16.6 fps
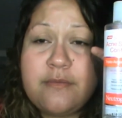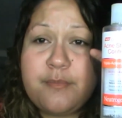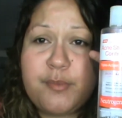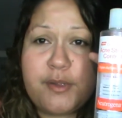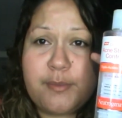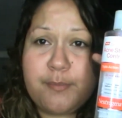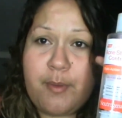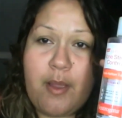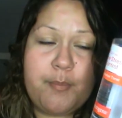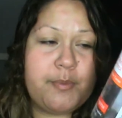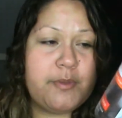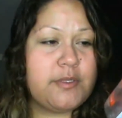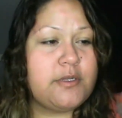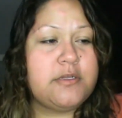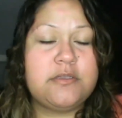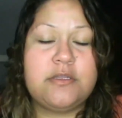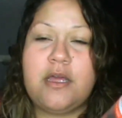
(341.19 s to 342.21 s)
Pretty
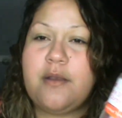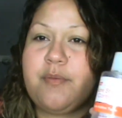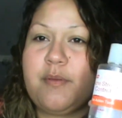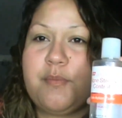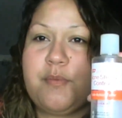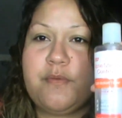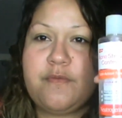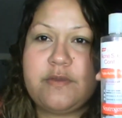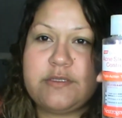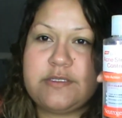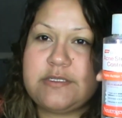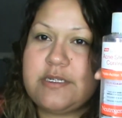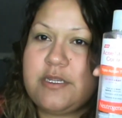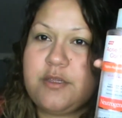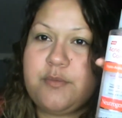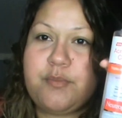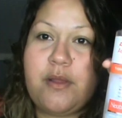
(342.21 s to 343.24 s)
popular. A lot of people have used
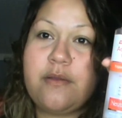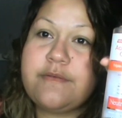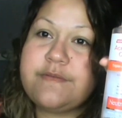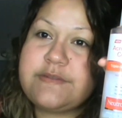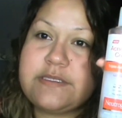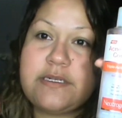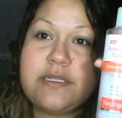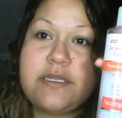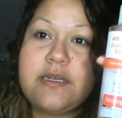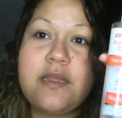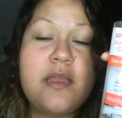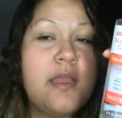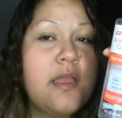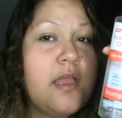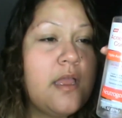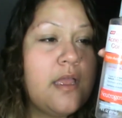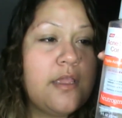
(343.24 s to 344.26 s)
it. You've probably seen it,
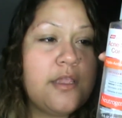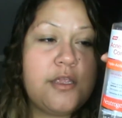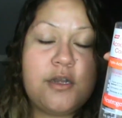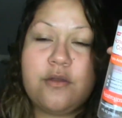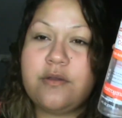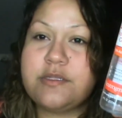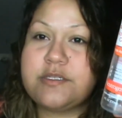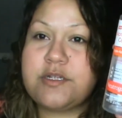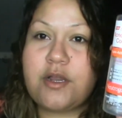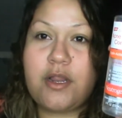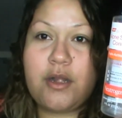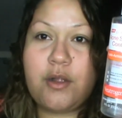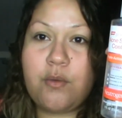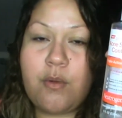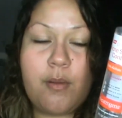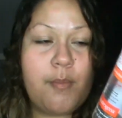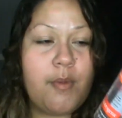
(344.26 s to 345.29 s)
you know, at Target
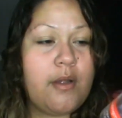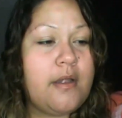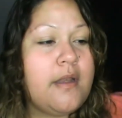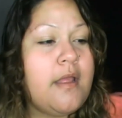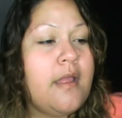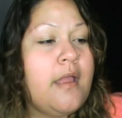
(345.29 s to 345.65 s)
or Walmart.